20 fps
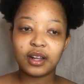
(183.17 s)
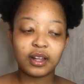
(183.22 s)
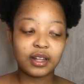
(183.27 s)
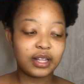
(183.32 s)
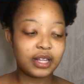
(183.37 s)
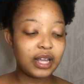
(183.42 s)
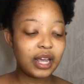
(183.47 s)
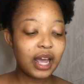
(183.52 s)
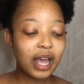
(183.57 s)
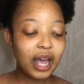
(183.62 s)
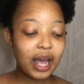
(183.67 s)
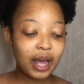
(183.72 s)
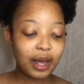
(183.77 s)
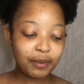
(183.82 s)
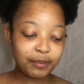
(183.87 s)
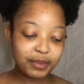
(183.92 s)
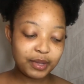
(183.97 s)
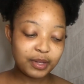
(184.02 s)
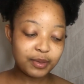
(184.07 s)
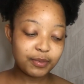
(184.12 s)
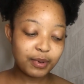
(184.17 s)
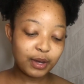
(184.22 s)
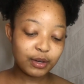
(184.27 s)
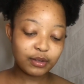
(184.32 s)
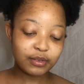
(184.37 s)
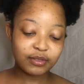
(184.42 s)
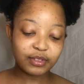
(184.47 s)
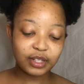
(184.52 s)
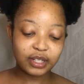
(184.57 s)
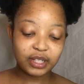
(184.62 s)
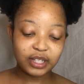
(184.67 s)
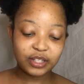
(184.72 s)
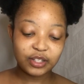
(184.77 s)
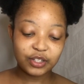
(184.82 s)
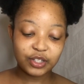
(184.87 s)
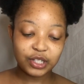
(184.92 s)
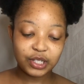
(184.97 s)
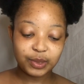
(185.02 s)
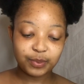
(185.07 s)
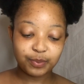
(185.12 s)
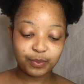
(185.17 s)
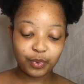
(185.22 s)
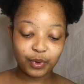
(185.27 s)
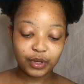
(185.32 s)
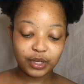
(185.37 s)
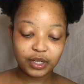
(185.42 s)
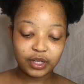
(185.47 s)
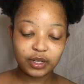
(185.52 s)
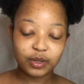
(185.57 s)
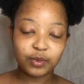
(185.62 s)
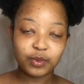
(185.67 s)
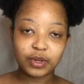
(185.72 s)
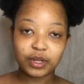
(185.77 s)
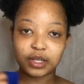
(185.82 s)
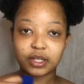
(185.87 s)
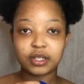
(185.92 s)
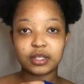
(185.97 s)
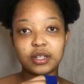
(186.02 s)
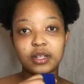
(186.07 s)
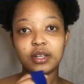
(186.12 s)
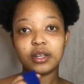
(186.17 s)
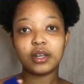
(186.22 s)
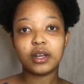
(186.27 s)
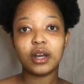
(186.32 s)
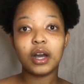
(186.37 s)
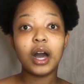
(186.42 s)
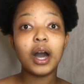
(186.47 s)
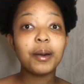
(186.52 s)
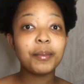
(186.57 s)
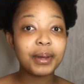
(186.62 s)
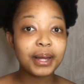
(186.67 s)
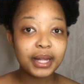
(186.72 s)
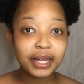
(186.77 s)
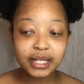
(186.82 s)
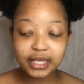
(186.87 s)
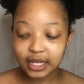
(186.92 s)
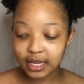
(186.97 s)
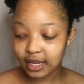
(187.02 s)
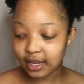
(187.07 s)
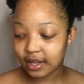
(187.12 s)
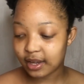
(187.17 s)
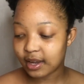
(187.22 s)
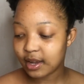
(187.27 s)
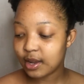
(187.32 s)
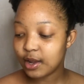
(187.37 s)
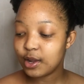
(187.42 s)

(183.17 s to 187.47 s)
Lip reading: yeah, being part of the leadership body was amazing.